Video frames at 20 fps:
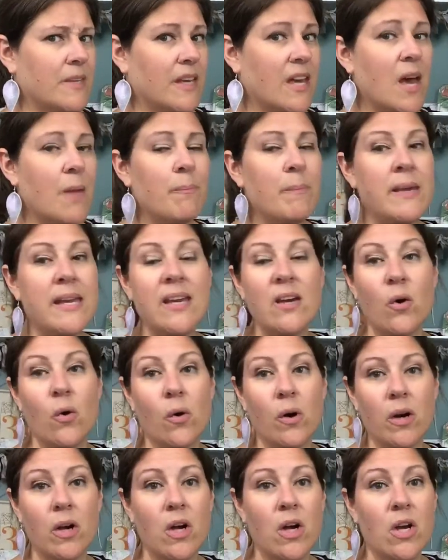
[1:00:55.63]
Come meet.
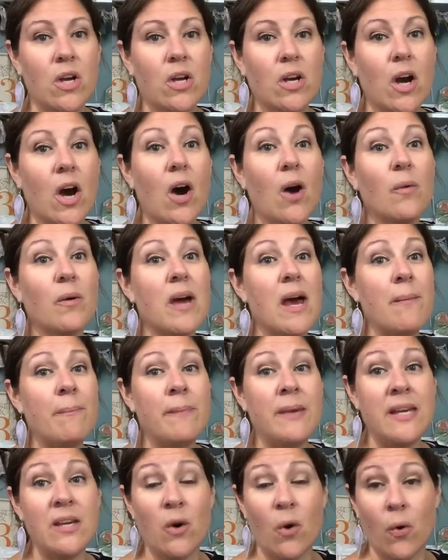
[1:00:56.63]
Oh, come
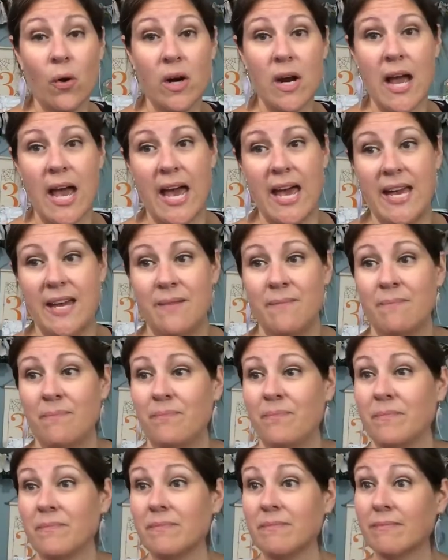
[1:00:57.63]
meet Jorge.
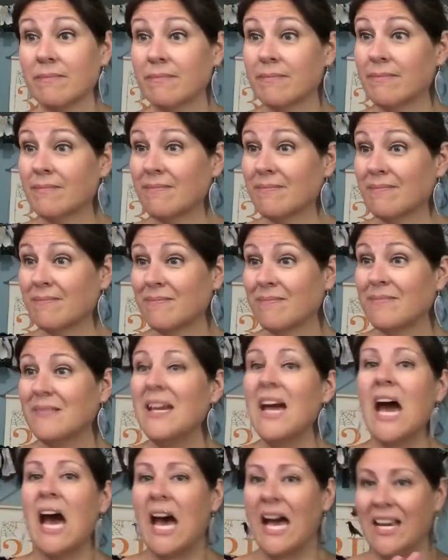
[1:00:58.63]
Jorge?
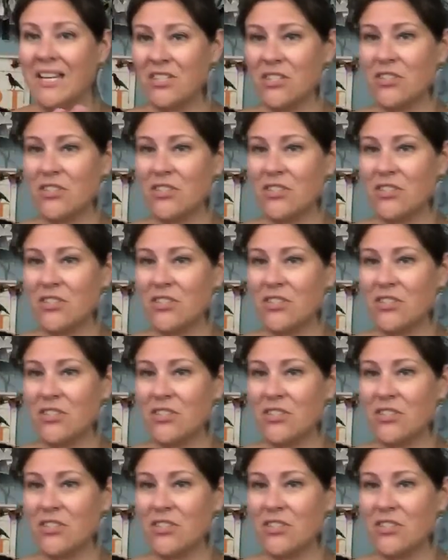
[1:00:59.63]
I